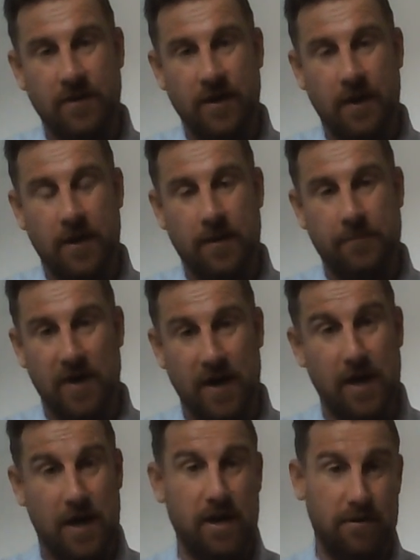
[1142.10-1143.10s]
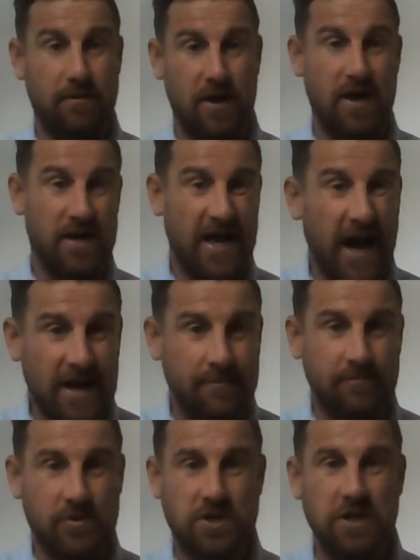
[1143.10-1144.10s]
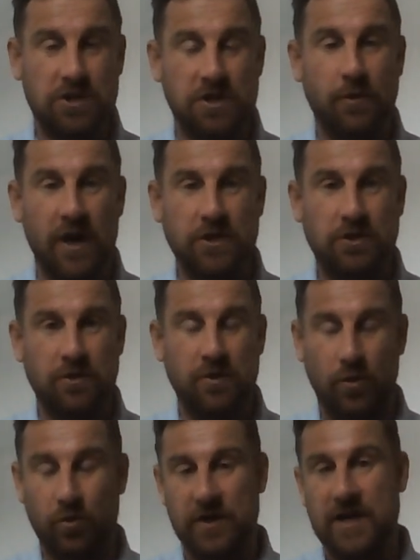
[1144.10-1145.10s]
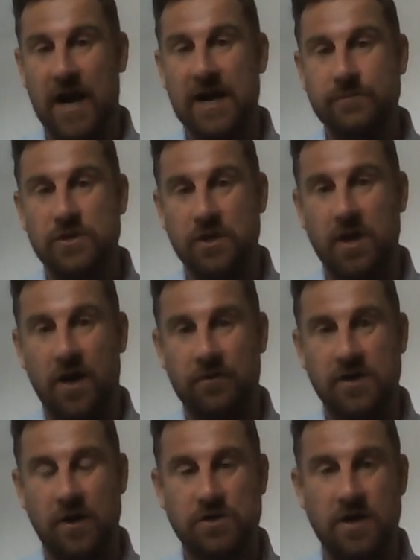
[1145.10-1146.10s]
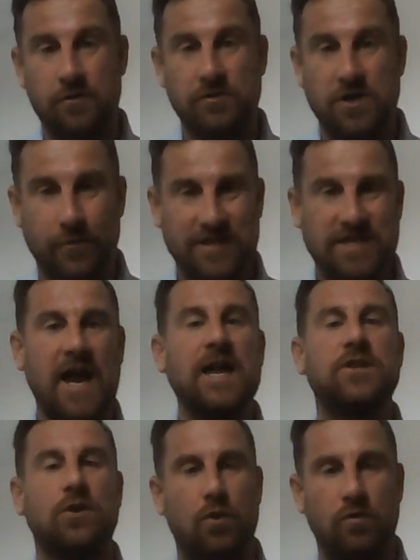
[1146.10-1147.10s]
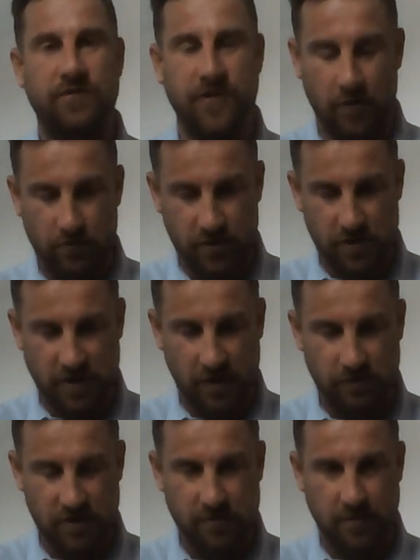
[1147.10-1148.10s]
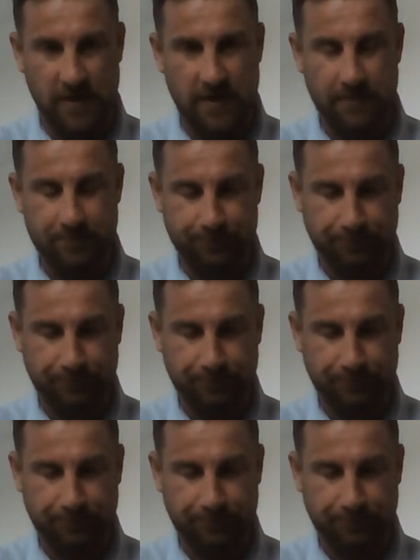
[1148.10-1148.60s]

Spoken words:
a game situation or a game scenario. So a tactical focus, so to speak.